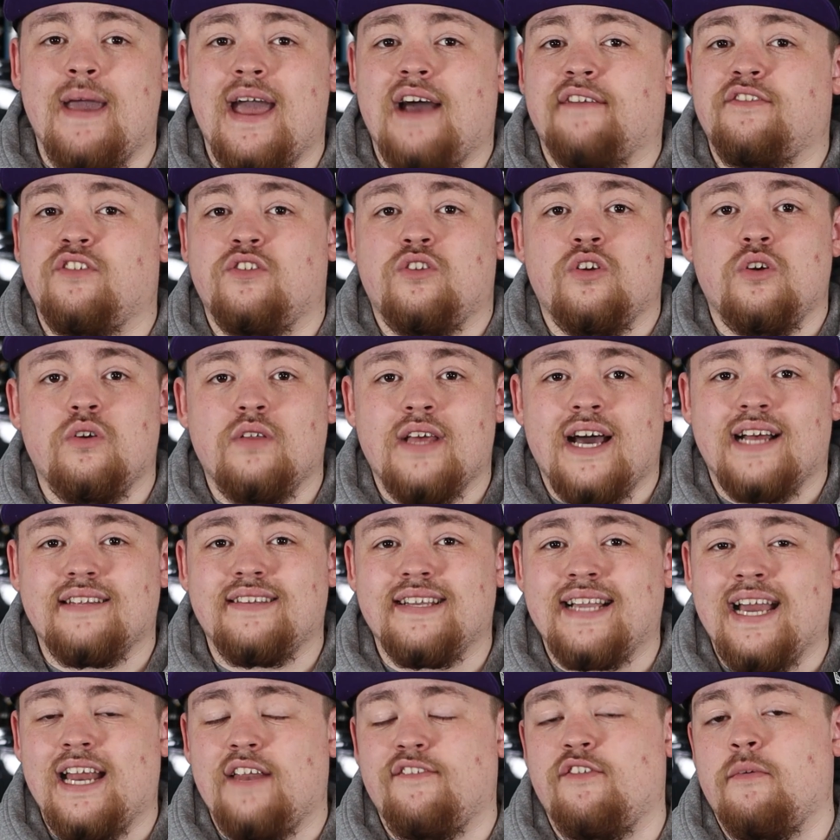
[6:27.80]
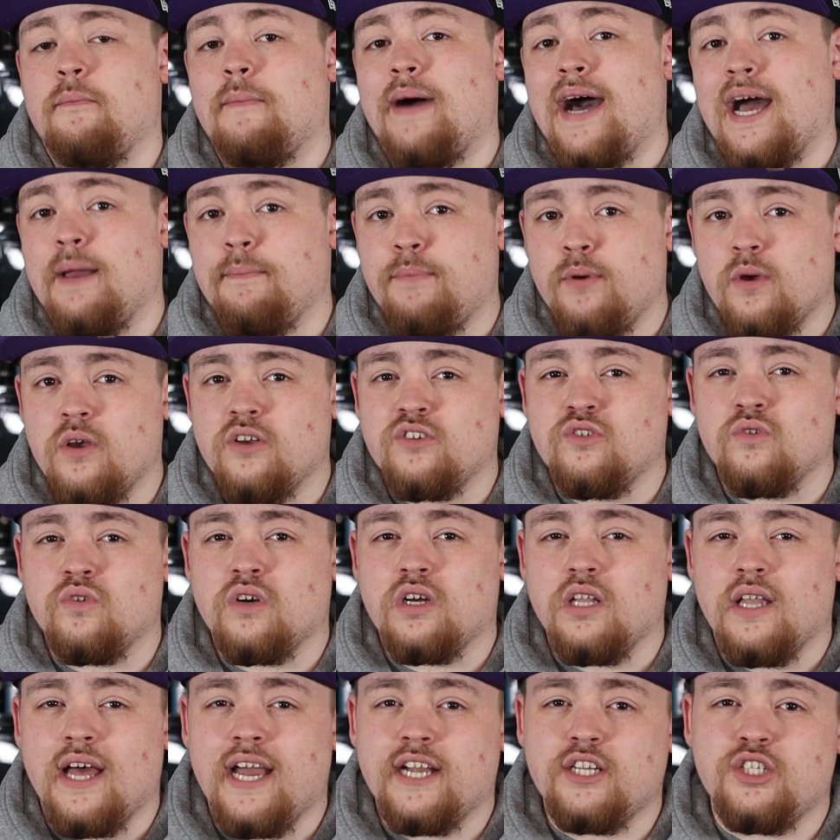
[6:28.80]
I may have to do that to get it for my
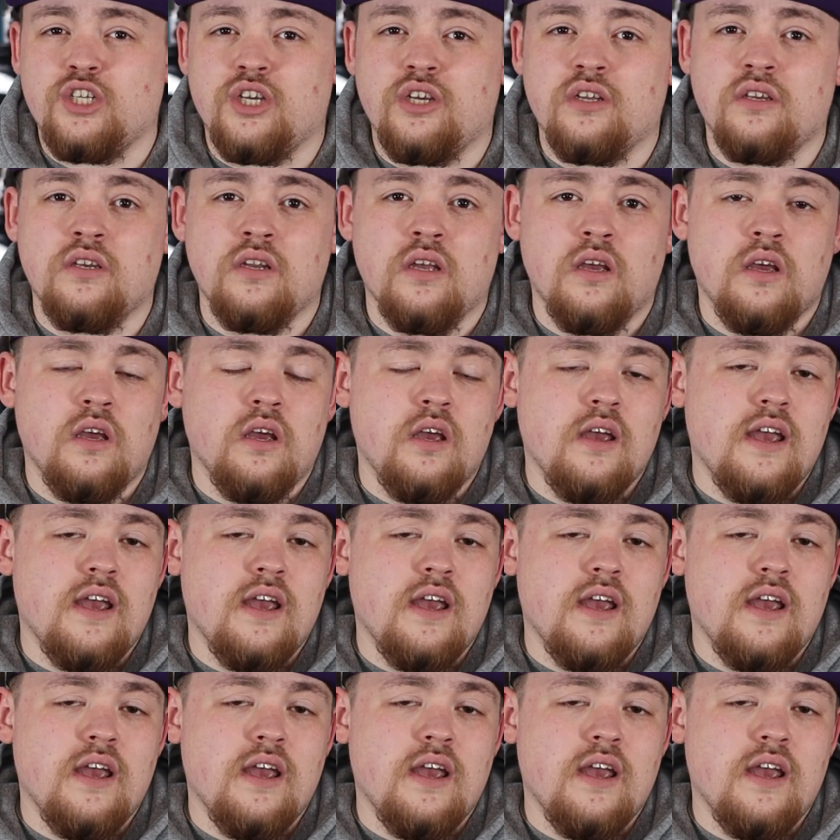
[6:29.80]
personal collection.